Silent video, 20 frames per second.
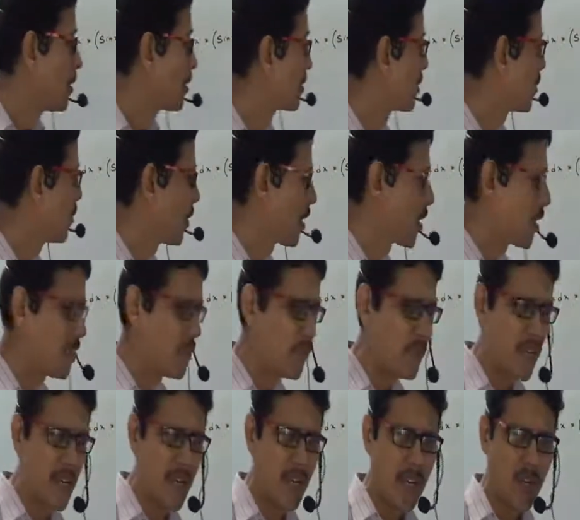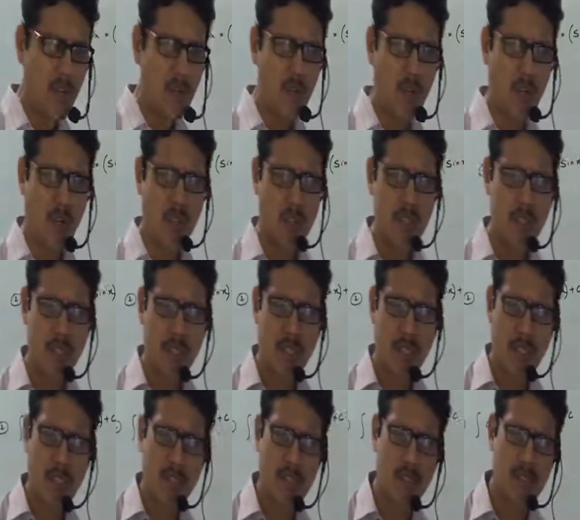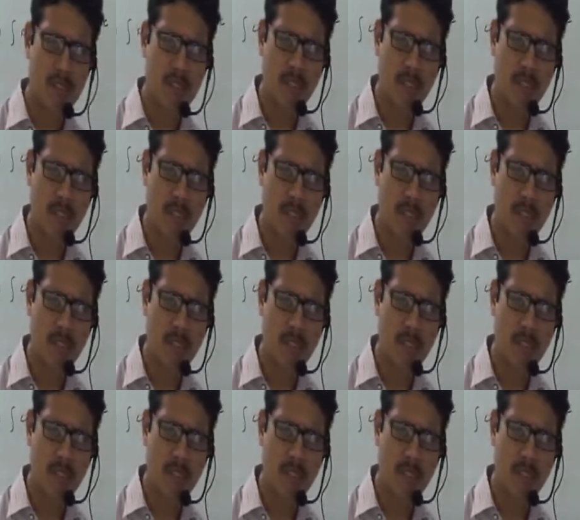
Similarly, we have velocity as